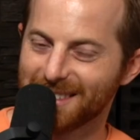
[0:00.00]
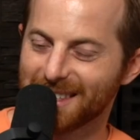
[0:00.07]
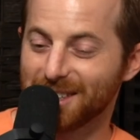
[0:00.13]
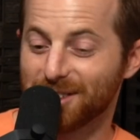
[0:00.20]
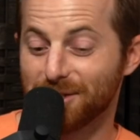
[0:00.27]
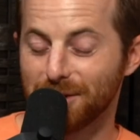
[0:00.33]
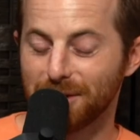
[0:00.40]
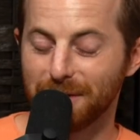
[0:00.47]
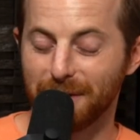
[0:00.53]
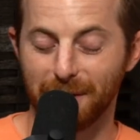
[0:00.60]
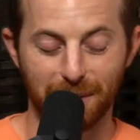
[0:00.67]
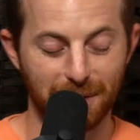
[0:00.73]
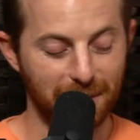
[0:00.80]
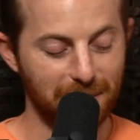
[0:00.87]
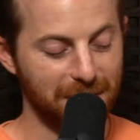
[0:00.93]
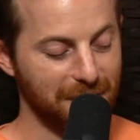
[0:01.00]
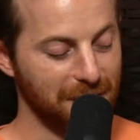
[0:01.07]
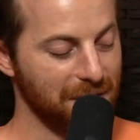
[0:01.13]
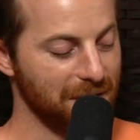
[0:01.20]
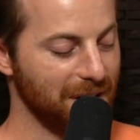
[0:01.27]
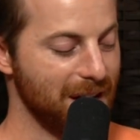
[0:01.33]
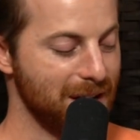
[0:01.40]
That's true. If I really want to
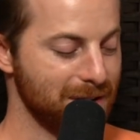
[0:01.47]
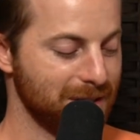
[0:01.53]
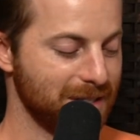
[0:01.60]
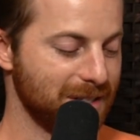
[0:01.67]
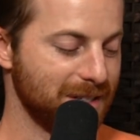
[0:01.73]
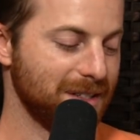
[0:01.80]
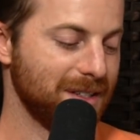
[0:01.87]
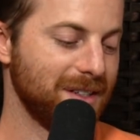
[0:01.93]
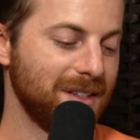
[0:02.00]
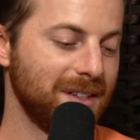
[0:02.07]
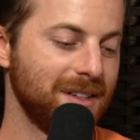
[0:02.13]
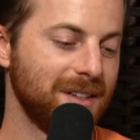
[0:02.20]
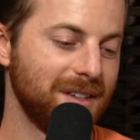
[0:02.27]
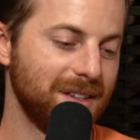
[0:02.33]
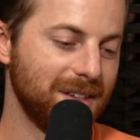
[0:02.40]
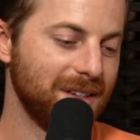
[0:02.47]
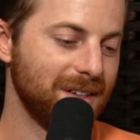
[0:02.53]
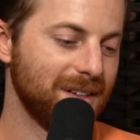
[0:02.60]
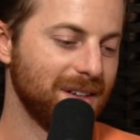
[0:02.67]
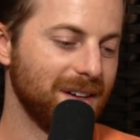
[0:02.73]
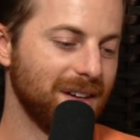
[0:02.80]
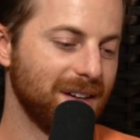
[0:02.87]
go to their house.
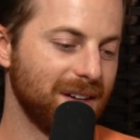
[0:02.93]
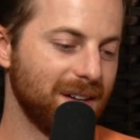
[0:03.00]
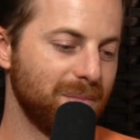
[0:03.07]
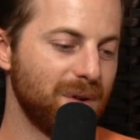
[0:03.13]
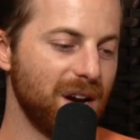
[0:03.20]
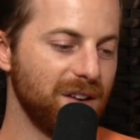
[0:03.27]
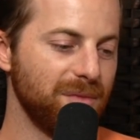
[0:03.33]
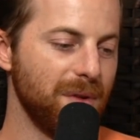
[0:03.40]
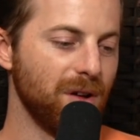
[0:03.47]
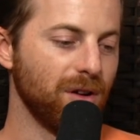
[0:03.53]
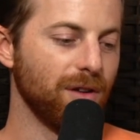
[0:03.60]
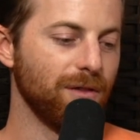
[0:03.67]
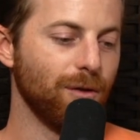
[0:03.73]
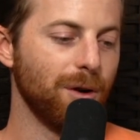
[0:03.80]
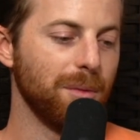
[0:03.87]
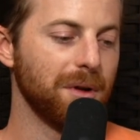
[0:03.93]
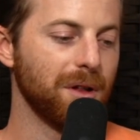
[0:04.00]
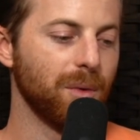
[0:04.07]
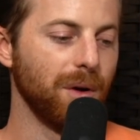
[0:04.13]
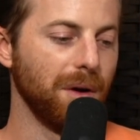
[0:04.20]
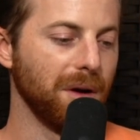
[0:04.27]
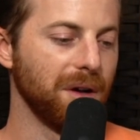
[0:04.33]
Breast milk or
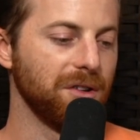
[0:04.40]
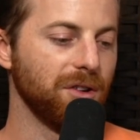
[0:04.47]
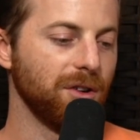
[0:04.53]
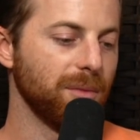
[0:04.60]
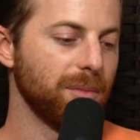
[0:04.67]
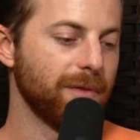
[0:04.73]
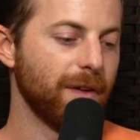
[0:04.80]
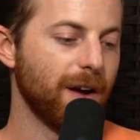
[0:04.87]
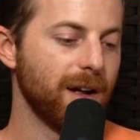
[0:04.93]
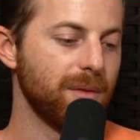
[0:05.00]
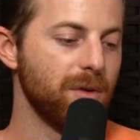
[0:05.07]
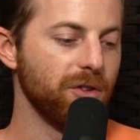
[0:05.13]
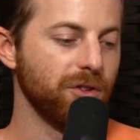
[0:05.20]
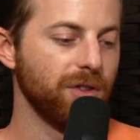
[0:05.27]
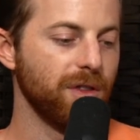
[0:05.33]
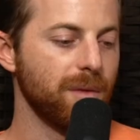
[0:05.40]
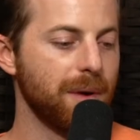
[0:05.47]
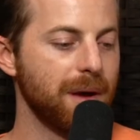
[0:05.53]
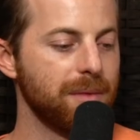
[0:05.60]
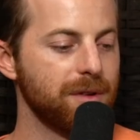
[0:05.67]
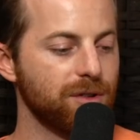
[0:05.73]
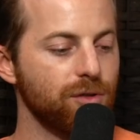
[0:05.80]
formula will continue to provide most of the
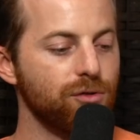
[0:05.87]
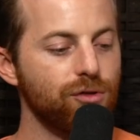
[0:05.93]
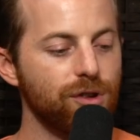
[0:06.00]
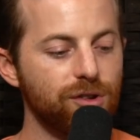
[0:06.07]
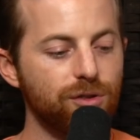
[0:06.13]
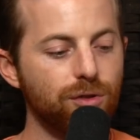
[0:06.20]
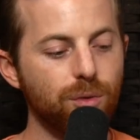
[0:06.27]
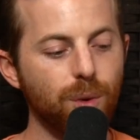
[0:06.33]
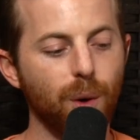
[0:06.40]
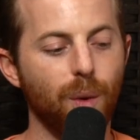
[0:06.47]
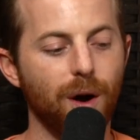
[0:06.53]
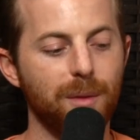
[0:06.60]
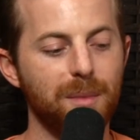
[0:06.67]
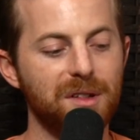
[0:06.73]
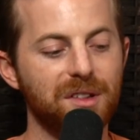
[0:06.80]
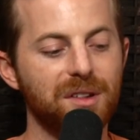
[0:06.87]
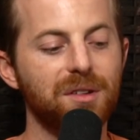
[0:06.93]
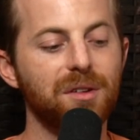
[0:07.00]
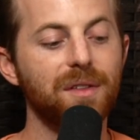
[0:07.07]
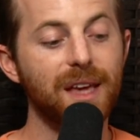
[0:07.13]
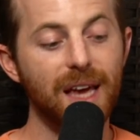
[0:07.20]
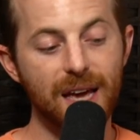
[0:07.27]
baby's nutritional requirements
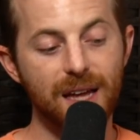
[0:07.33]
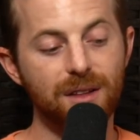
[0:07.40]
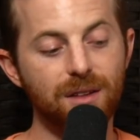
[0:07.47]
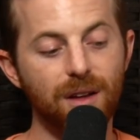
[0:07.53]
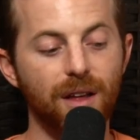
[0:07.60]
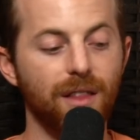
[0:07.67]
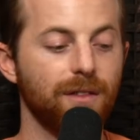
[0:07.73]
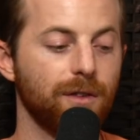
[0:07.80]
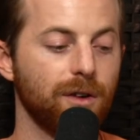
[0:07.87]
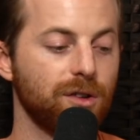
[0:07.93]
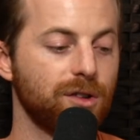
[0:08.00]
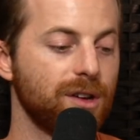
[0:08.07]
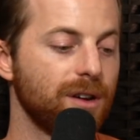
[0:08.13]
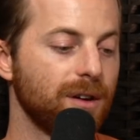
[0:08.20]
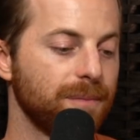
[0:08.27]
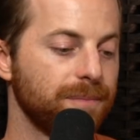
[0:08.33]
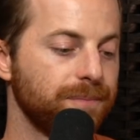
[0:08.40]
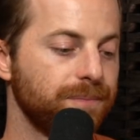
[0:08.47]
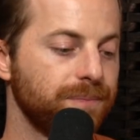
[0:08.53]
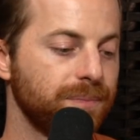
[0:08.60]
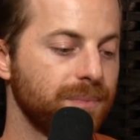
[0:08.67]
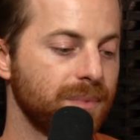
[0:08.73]
until the end of the first year.
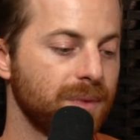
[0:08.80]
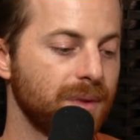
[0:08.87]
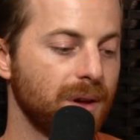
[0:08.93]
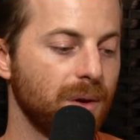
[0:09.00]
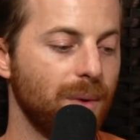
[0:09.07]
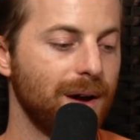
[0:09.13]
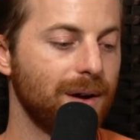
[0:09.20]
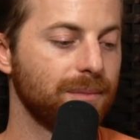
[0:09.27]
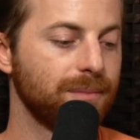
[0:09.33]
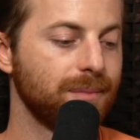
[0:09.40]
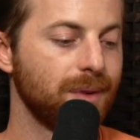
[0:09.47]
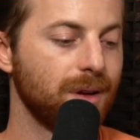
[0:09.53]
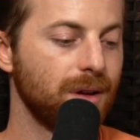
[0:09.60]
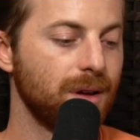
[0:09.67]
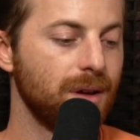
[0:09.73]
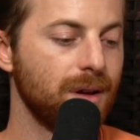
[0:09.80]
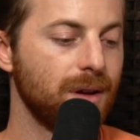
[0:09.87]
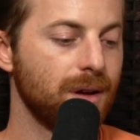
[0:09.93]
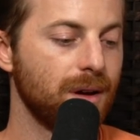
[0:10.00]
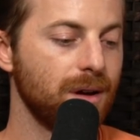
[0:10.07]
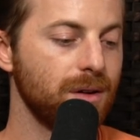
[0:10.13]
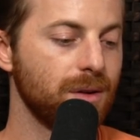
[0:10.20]
Wow.
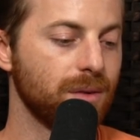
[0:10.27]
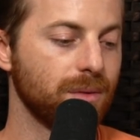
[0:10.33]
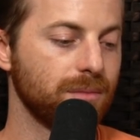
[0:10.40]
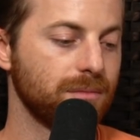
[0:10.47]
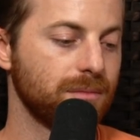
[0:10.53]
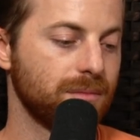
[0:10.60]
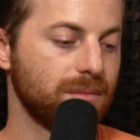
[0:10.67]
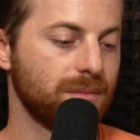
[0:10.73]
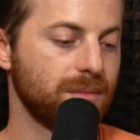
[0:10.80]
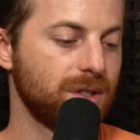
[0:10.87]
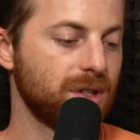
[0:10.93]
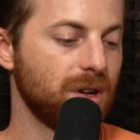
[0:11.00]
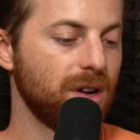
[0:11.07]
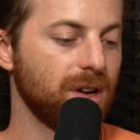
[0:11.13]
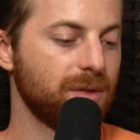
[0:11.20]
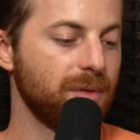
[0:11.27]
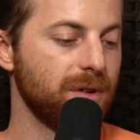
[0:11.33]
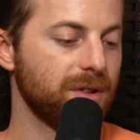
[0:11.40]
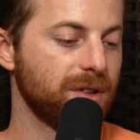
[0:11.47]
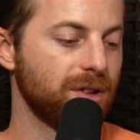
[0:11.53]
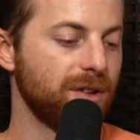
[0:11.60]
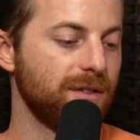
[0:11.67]
Oh, starting
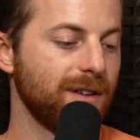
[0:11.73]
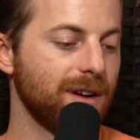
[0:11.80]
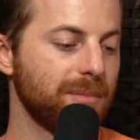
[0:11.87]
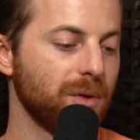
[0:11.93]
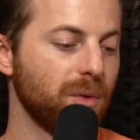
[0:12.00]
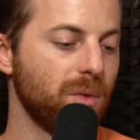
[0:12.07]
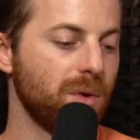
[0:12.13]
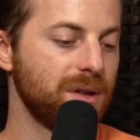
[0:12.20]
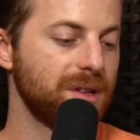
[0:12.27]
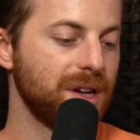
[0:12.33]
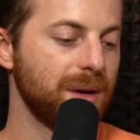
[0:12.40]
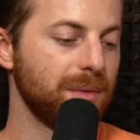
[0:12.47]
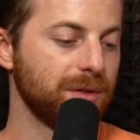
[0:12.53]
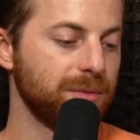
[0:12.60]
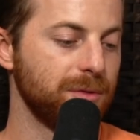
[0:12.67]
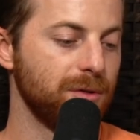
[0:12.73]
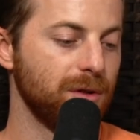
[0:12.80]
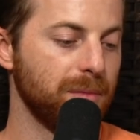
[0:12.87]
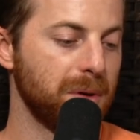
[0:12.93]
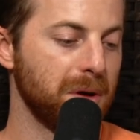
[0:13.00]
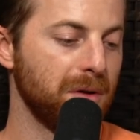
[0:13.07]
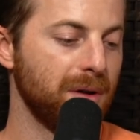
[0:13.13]
small, serving up to 1 tablespoon
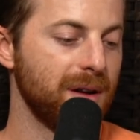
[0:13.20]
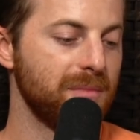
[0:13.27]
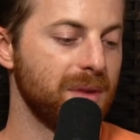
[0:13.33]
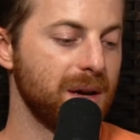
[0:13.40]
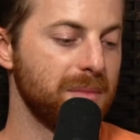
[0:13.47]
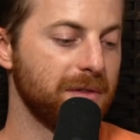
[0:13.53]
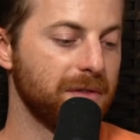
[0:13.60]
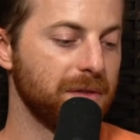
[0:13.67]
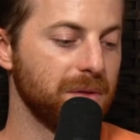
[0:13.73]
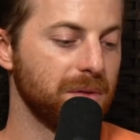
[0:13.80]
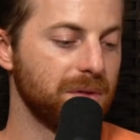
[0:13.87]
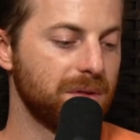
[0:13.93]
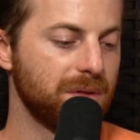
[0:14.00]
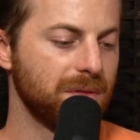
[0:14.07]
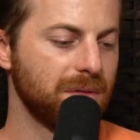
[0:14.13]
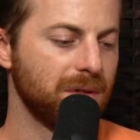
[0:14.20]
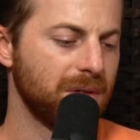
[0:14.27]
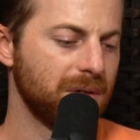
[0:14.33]
of pureed baby foods.